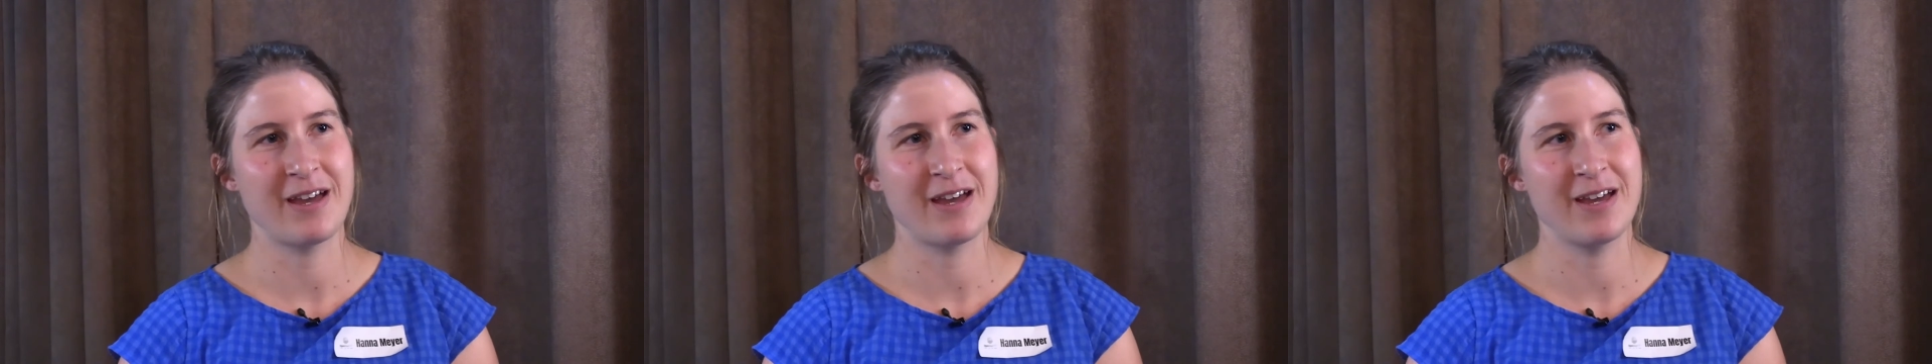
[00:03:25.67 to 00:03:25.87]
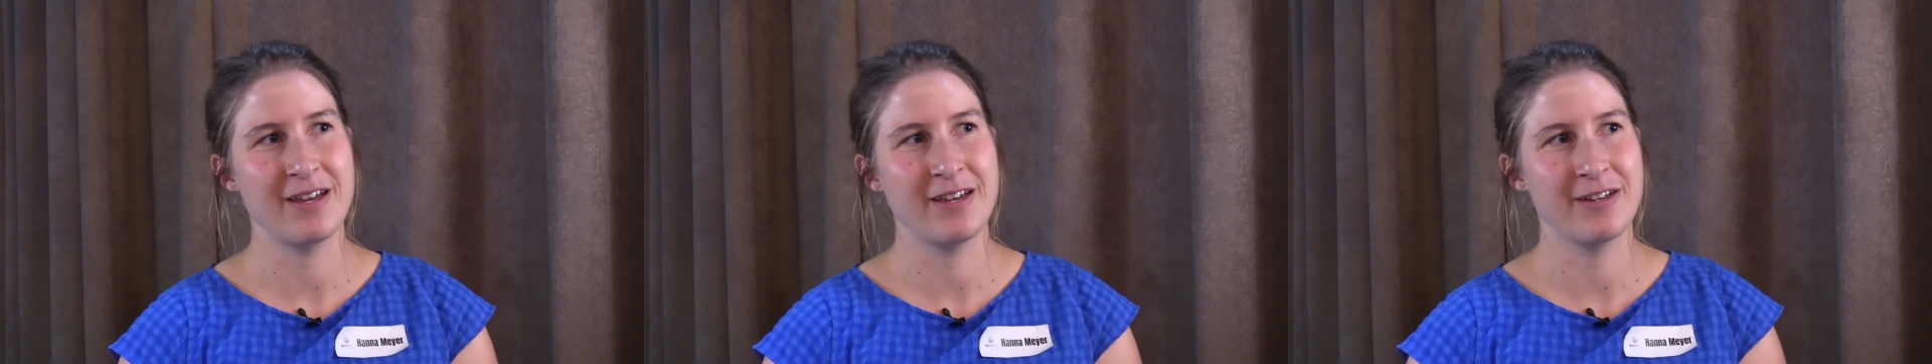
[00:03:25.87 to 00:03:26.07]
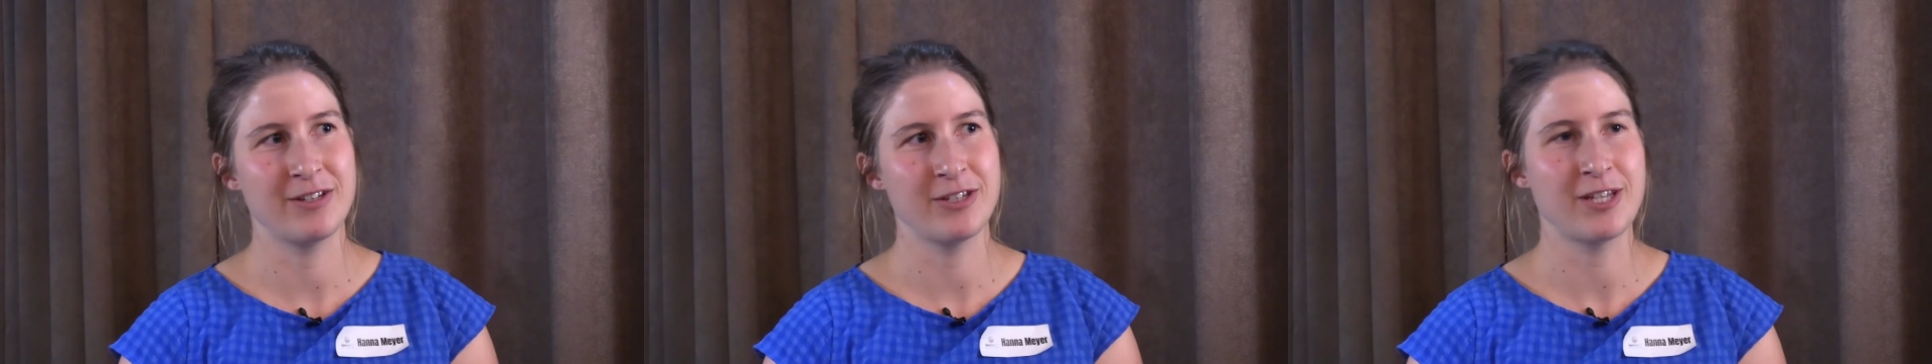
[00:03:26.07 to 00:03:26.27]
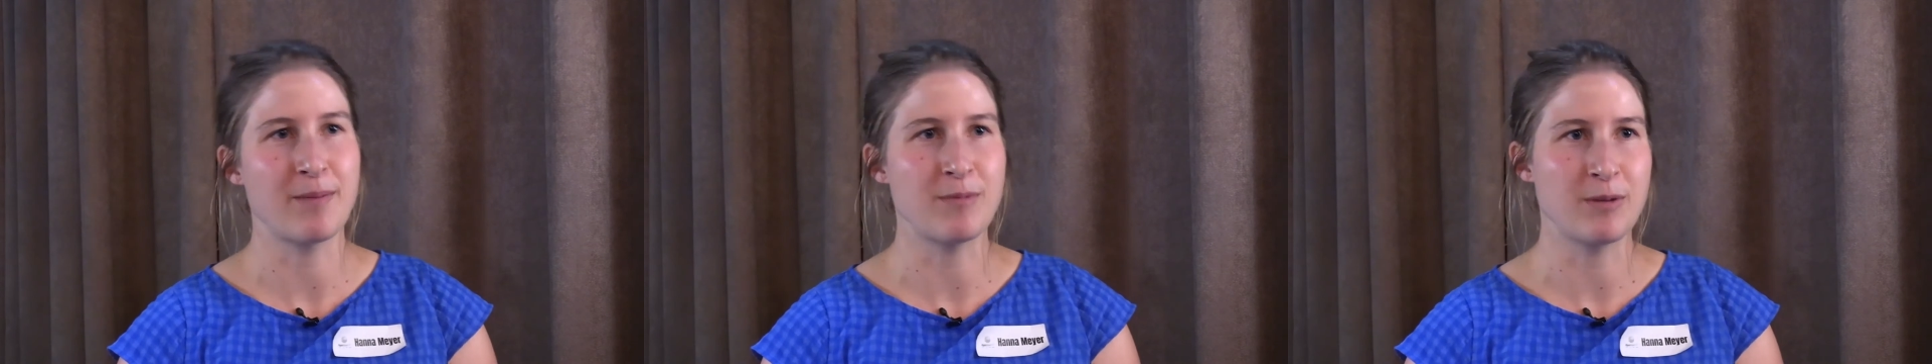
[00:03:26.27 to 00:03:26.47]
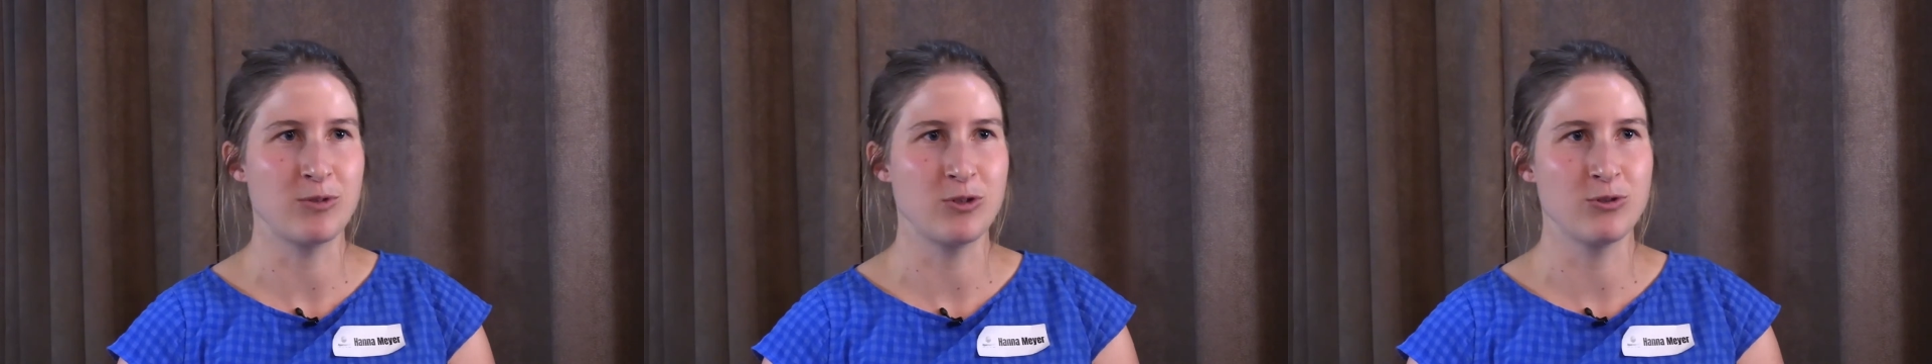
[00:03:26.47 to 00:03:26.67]
I
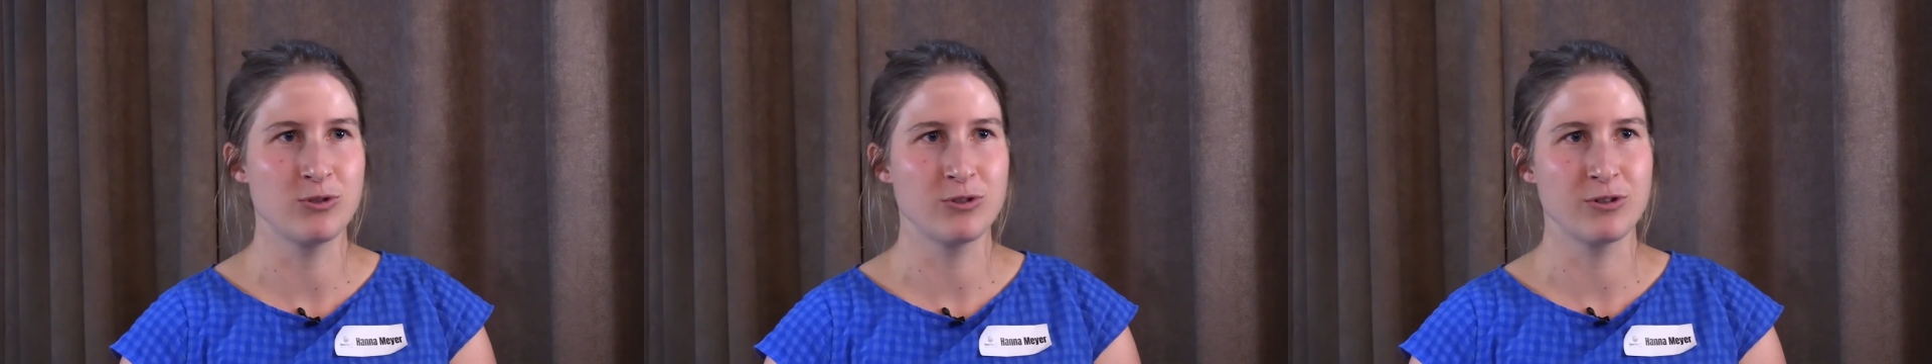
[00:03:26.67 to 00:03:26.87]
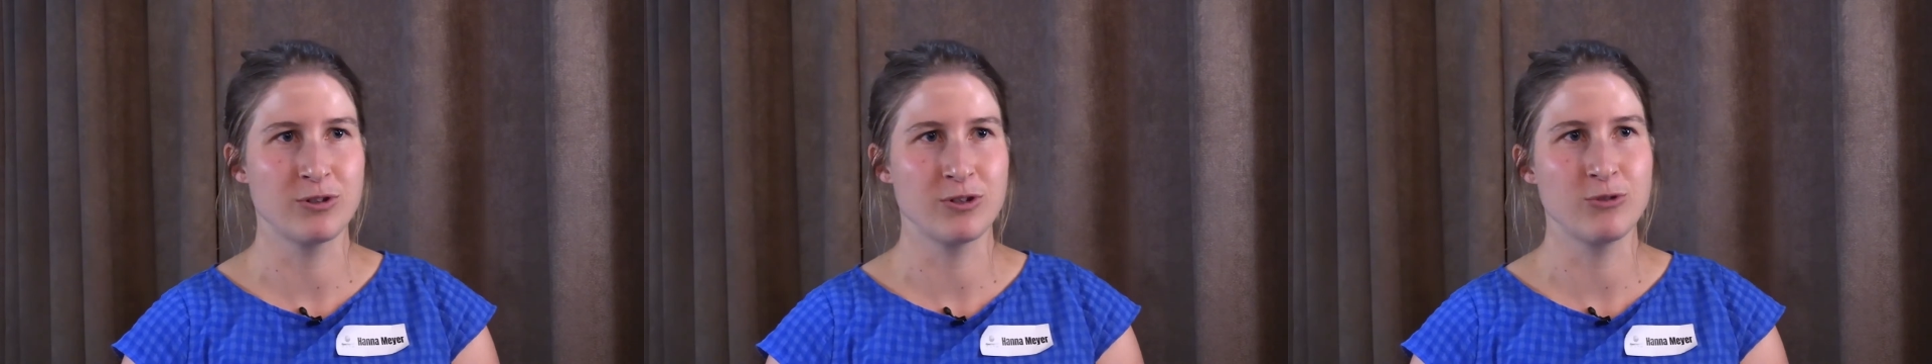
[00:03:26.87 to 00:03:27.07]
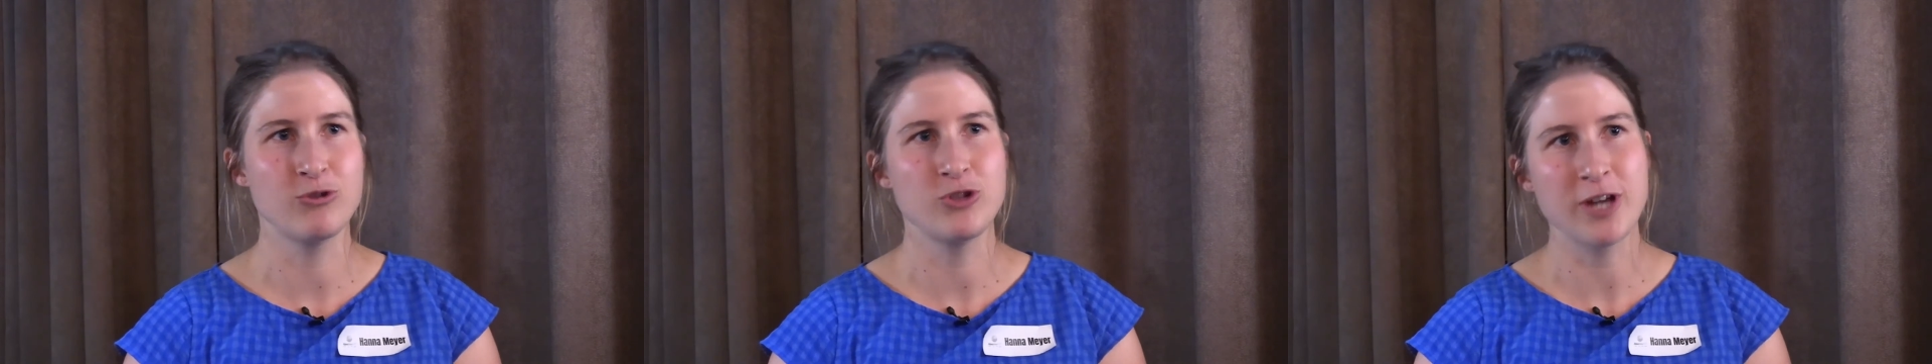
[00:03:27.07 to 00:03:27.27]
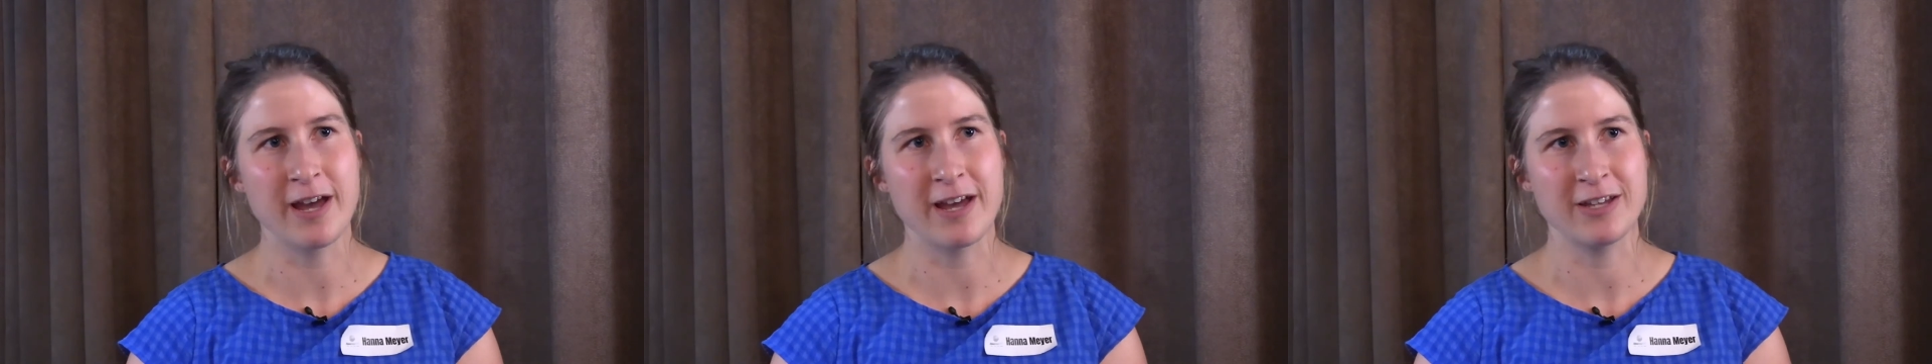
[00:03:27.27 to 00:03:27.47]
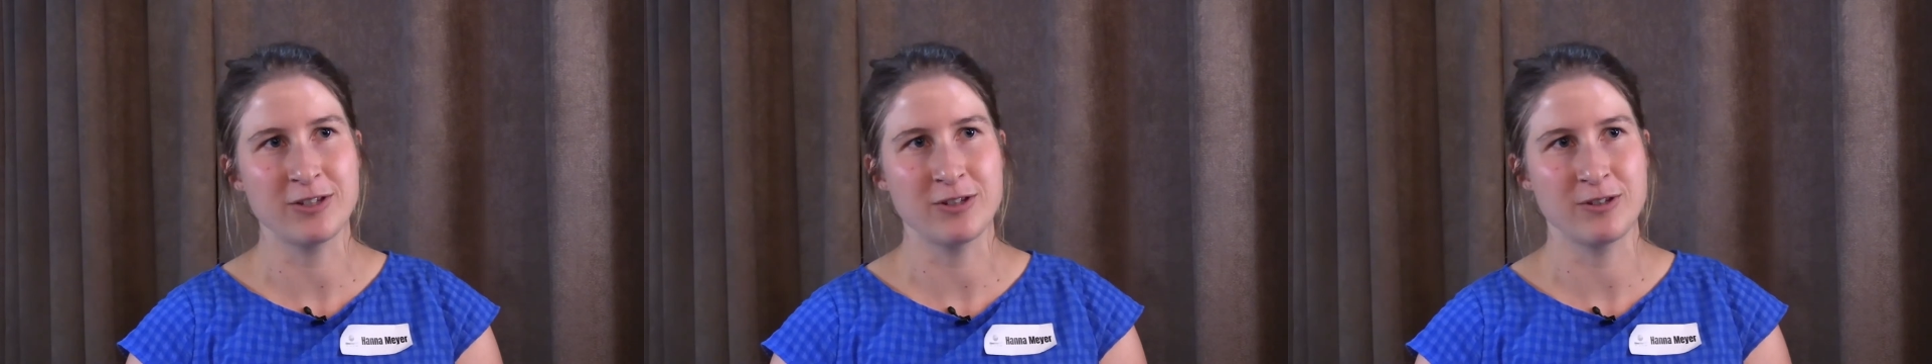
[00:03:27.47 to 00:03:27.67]
sometimes use
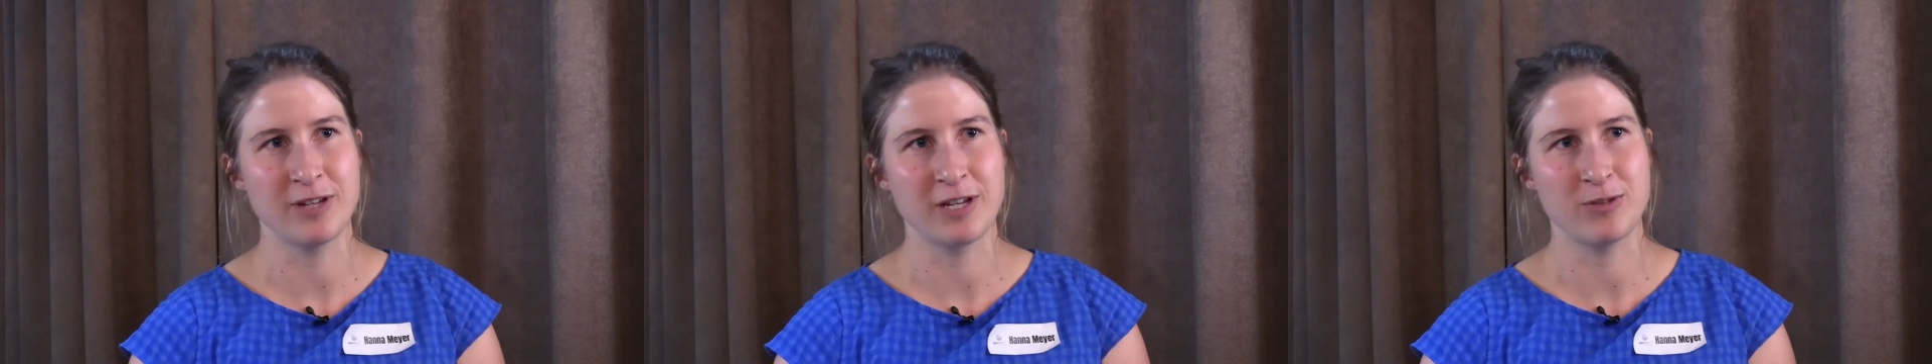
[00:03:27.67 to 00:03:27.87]
QGIS,